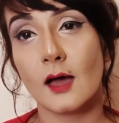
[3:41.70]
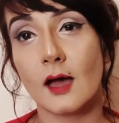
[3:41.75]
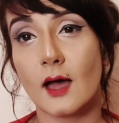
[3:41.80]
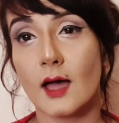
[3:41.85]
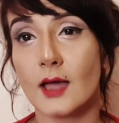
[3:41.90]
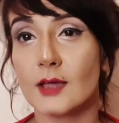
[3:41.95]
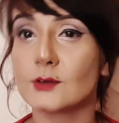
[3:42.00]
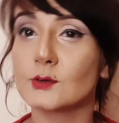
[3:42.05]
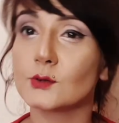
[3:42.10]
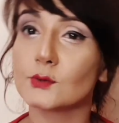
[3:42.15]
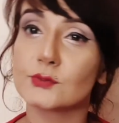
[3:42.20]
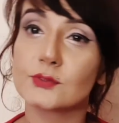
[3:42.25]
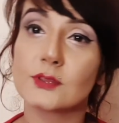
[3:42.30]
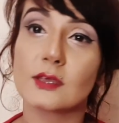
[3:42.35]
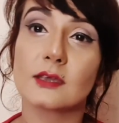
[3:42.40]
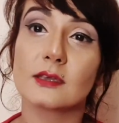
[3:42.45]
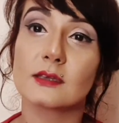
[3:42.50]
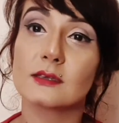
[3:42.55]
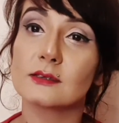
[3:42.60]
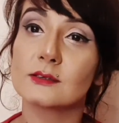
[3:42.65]
I don't
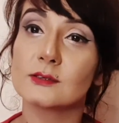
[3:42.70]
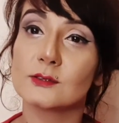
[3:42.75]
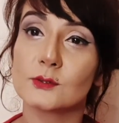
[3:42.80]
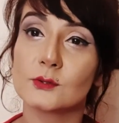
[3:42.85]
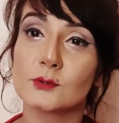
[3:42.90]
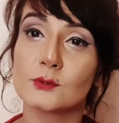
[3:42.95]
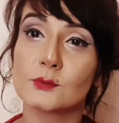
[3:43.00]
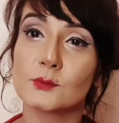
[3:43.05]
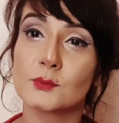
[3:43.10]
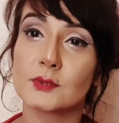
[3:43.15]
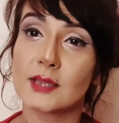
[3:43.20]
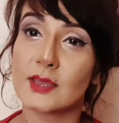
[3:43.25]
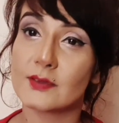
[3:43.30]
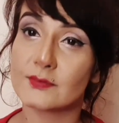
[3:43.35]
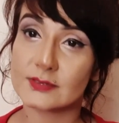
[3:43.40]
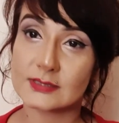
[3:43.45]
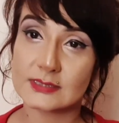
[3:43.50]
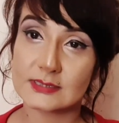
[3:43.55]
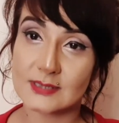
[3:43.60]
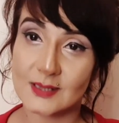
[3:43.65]
think you will
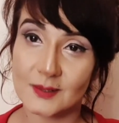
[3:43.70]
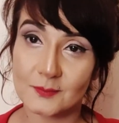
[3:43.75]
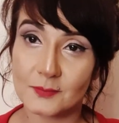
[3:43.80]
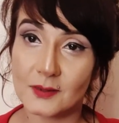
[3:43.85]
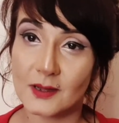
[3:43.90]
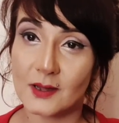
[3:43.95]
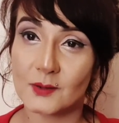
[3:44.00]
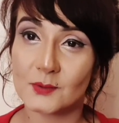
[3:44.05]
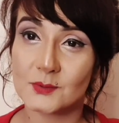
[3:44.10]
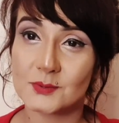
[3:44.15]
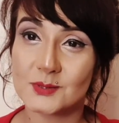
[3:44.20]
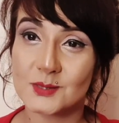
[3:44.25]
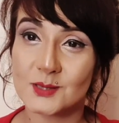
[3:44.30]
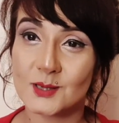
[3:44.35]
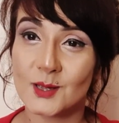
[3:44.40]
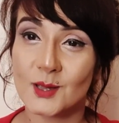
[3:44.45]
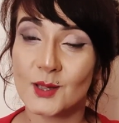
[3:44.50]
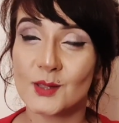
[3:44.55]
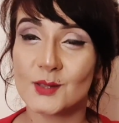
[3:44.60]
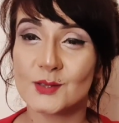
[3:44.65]
ever step out.
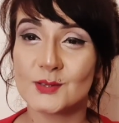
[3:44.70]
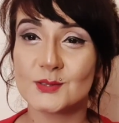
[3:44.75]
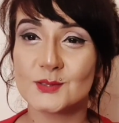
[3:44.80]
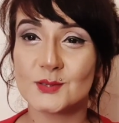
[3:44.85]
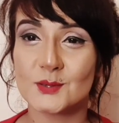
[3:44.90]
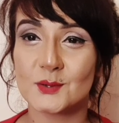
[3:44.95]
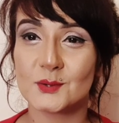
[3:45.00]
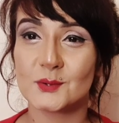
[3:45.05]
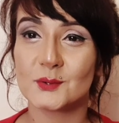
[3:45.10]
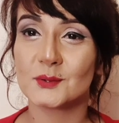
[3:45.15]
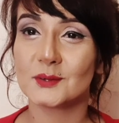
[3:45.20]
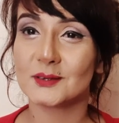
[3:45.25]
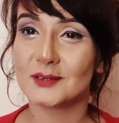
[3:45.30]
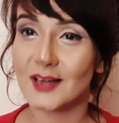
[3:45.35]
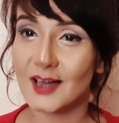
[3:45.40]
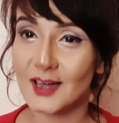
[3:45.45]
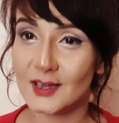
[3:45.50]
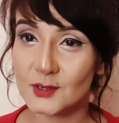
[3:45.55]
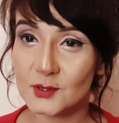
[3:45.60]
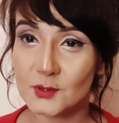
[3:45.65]
So
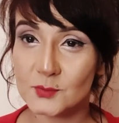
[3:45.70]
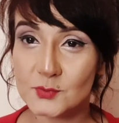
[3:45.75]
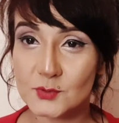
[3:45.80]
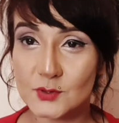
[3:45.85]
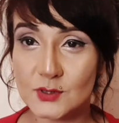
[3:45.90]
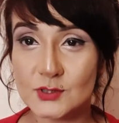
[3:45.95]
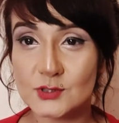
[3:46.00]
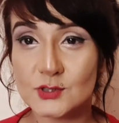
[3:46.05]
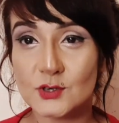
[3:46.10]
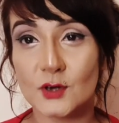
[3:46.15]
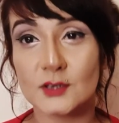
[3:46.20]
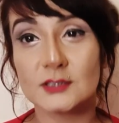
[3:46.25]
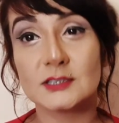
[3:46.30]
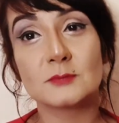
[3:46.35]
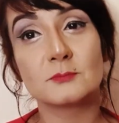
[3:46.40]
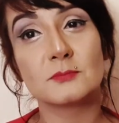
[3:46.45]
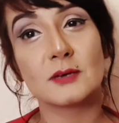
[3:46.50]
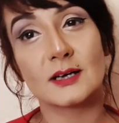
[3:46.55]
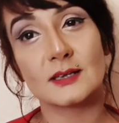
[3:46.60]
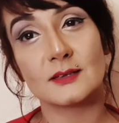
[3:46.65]
I hope you enjoyed the
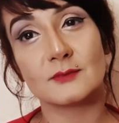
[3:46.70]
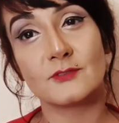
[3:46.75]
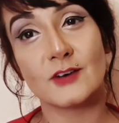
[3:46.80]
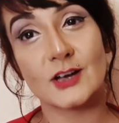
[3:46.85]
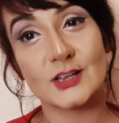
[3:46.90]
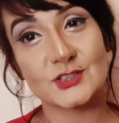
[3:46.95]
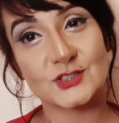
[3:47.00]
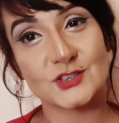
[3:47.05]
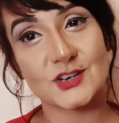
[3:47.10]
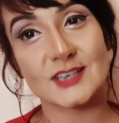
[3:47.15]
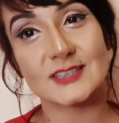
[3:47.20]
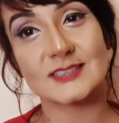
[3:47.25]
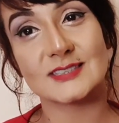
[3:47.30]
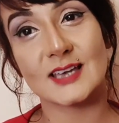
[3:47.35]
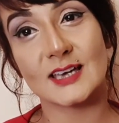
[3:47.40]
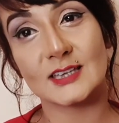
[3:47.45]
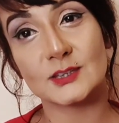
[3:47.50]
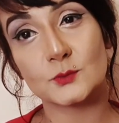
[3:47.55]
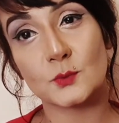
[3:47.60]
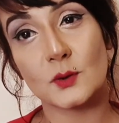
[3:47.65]

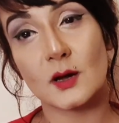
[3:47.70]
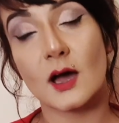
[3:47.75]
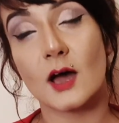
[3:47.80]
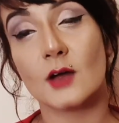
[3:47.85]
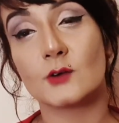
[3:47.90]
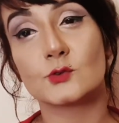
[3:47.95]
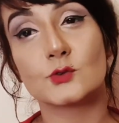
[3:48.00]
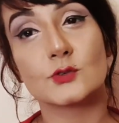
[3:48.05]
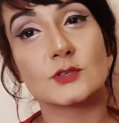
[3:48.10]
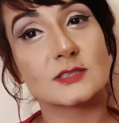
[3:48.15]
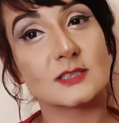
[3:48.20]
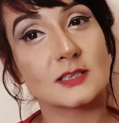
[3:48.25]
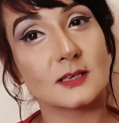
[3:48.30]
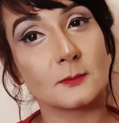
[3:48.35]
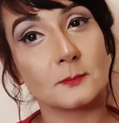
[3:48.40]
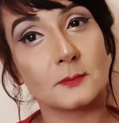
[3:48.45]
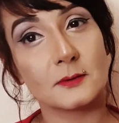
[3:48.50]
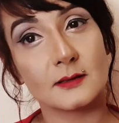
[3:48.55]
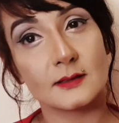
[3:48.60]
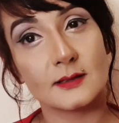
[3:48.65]
Vajrasattva 100
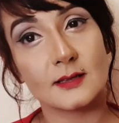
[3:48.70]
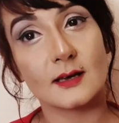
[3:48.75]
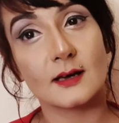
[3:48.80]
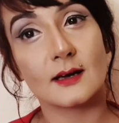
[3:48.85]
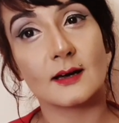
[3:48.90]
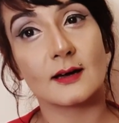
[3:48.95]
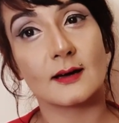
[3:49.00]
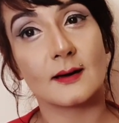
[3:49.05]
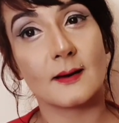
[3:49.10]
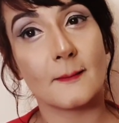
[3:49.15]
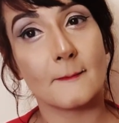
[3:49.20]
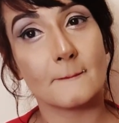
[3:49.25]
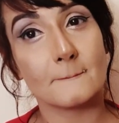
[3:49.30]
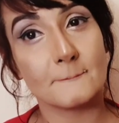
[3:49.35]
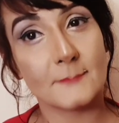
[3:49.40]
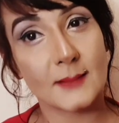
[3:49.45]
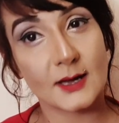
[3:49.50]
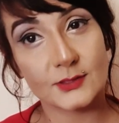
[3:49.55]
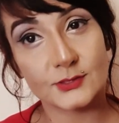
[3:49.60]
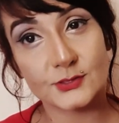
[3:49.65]
syllable
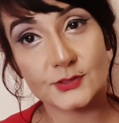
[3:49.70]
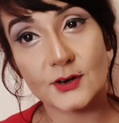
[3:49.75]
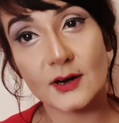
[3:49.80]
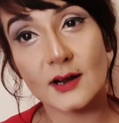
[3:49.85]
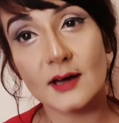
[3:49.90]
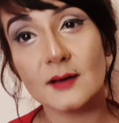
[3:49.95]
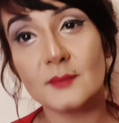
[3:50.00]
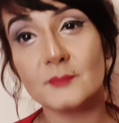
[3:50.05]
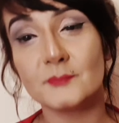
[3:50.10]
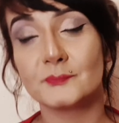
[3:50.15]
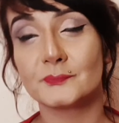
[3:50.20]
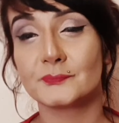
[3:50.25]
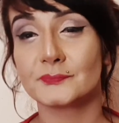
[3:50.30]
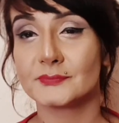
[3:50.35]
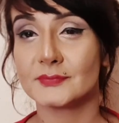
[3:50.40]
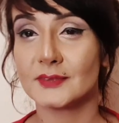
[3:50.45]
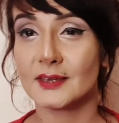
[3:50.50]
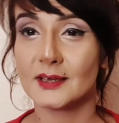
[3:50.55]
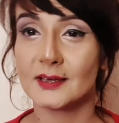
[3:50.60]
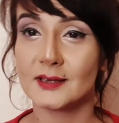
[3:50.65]
mantra.
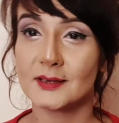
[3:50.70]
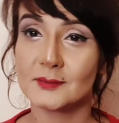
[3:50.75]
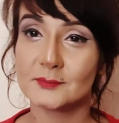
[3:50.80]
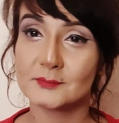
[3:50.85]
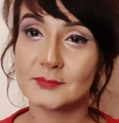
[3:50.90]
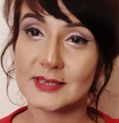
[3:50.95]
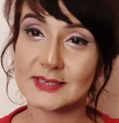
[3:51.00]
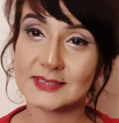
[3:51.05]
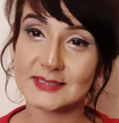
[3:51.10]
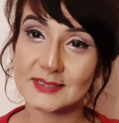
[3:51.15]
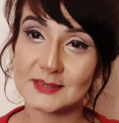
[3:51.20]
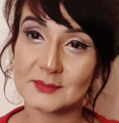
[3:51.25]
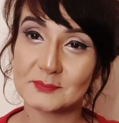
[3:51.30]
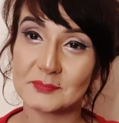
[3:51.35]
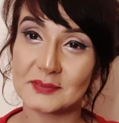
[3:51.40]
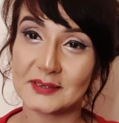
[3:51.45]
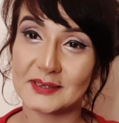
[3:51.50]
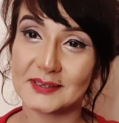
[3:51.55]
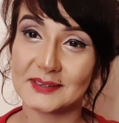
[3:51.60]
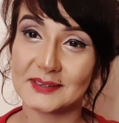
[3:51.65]
Blessed be.